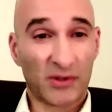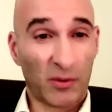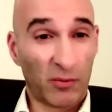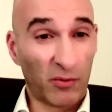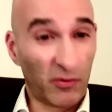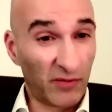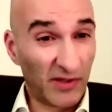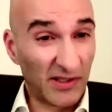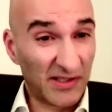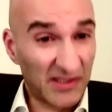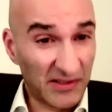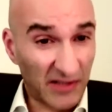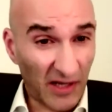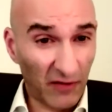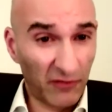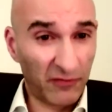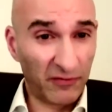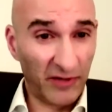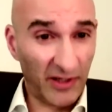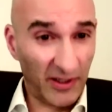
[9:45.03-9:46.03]
some of the
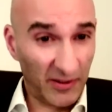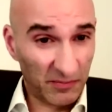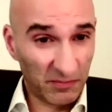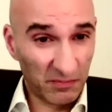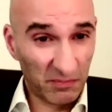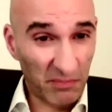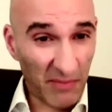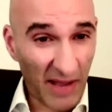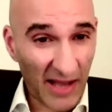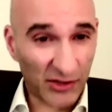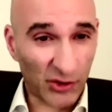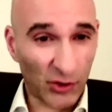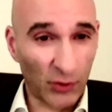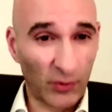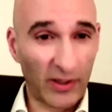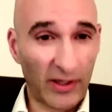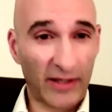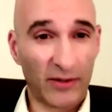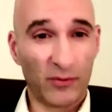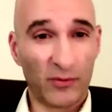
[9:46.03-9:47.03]
stealthier
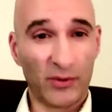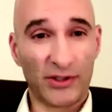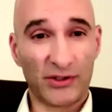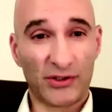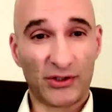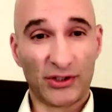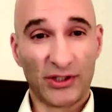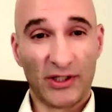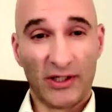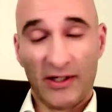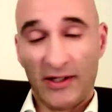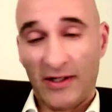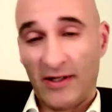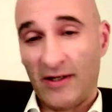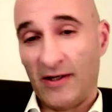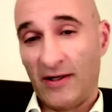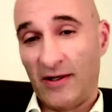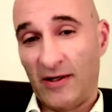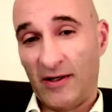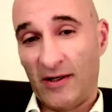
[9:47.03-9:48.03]
macho language
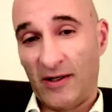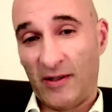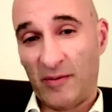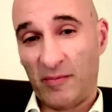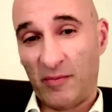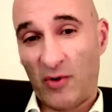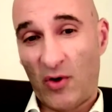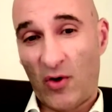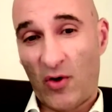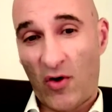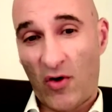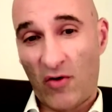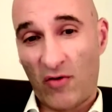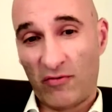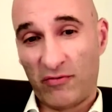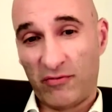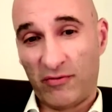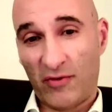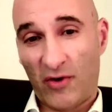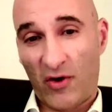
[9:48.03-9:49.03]
um,
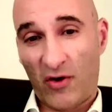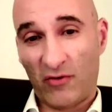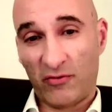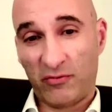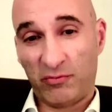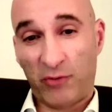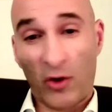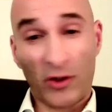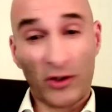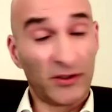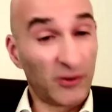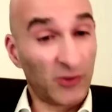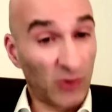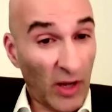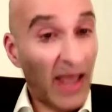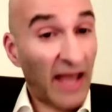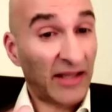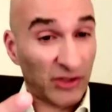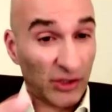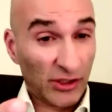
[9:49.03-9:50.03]
of, of politics,
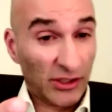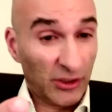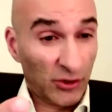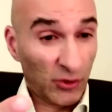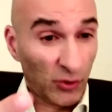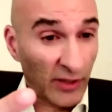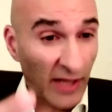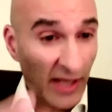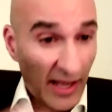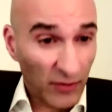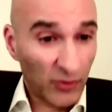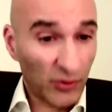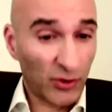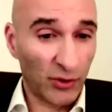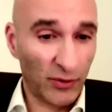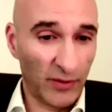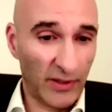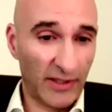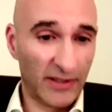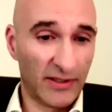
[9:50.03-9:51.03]
or actually to
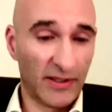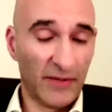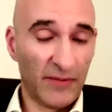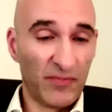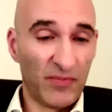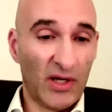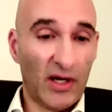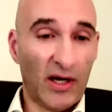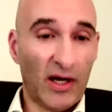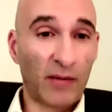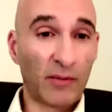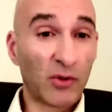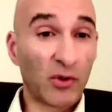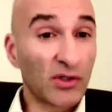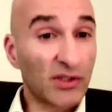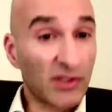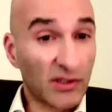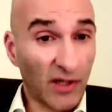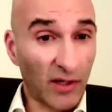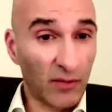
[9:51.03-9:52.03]
counter it, I'm
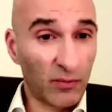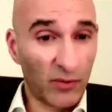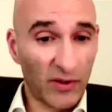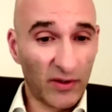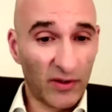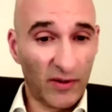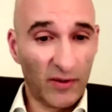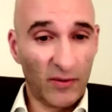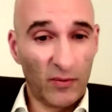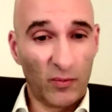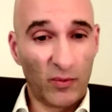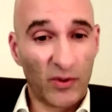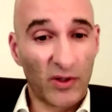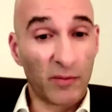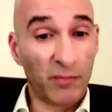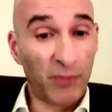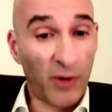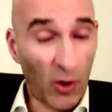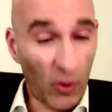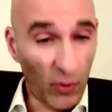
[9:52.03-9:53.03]
going to start with a, with
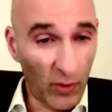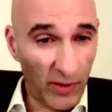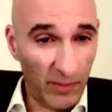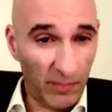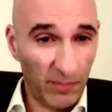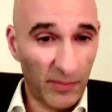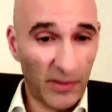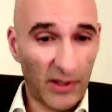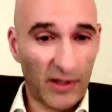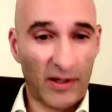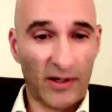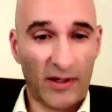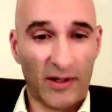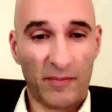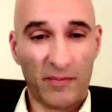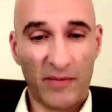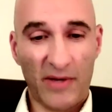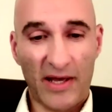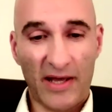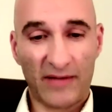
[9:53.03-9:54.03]
a poem
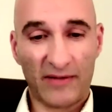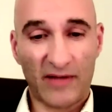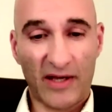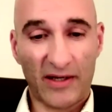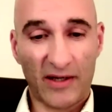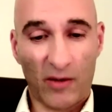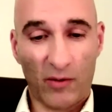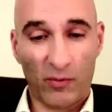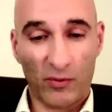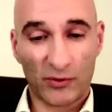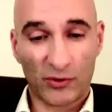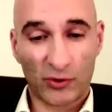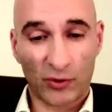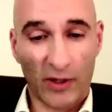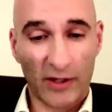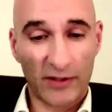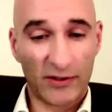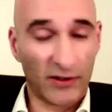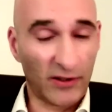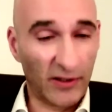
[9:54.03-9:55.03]
um, and then I will
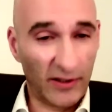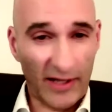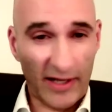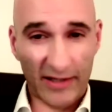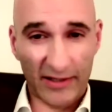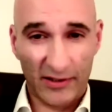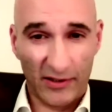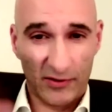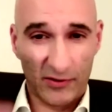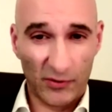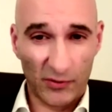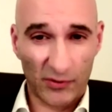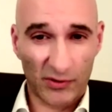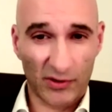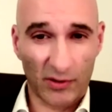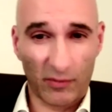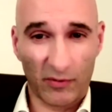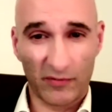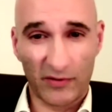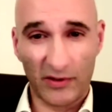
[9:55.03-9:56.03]
try to connect it to
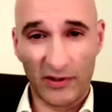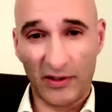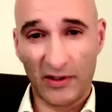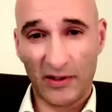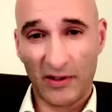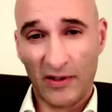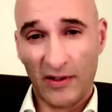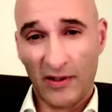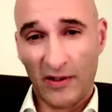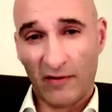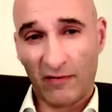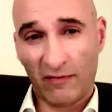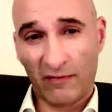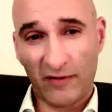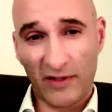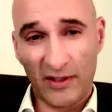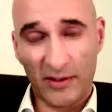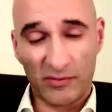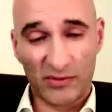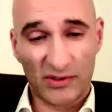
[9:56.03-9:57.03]
some of the
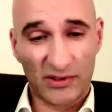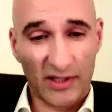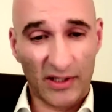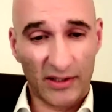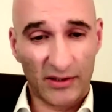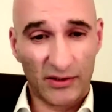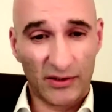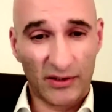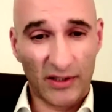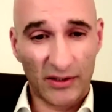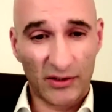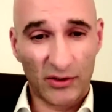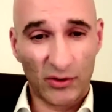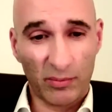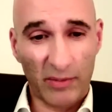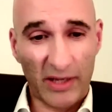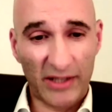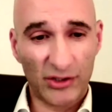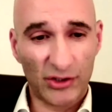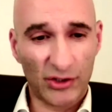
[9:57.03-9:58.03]
themes that, that you
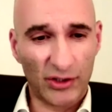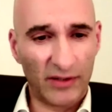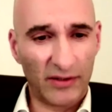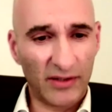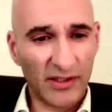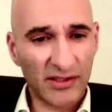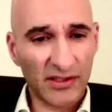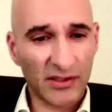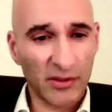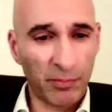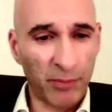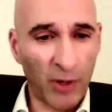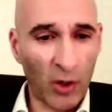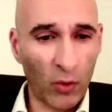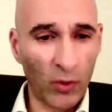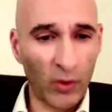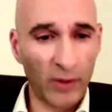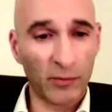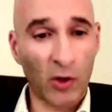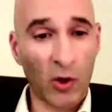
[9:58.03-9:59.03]
mentioned. This is a
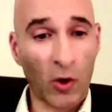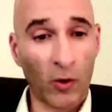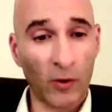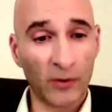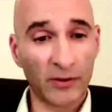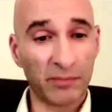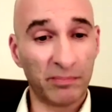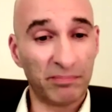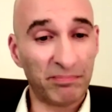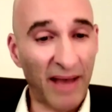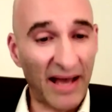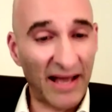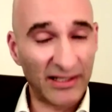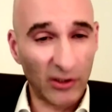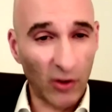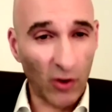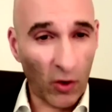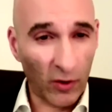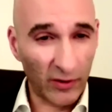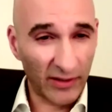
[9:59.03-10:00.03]
poem called
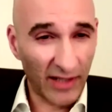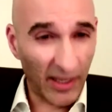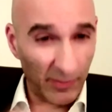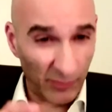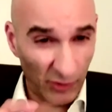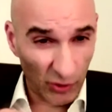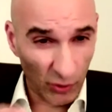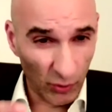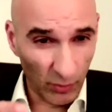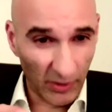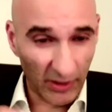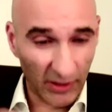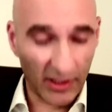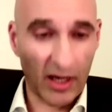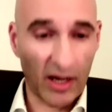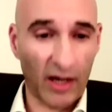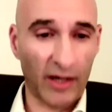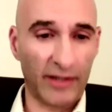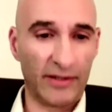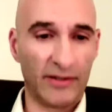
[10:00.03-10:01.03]
Bani Adam,
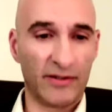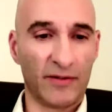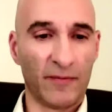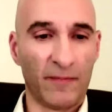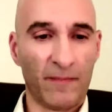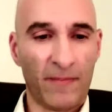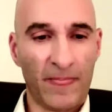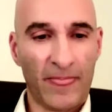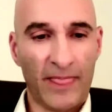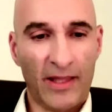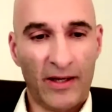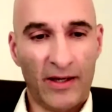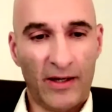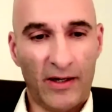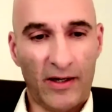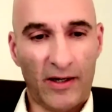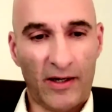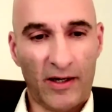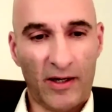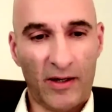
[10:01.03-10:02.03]
Humankind,
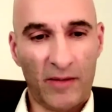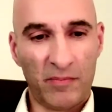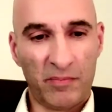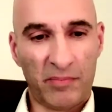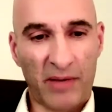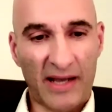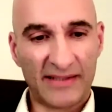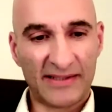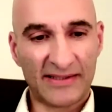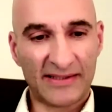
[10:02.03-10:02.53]
um, by